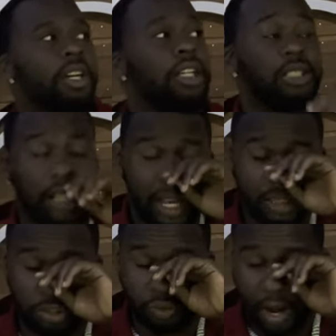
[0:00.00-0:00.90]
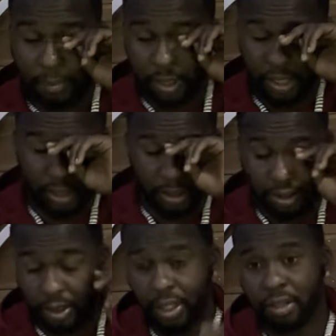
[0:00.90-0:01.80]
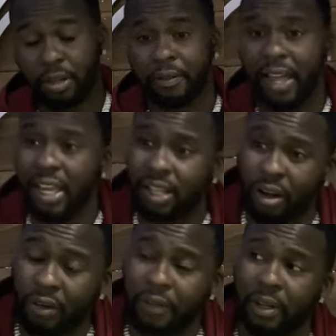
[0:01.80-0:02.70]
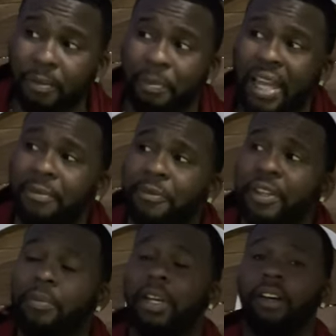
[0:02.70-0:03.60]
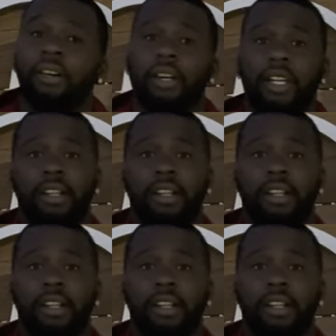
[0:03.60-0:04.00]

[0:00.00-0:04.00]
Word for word: He just actually dropped a litter of eight off a bait female in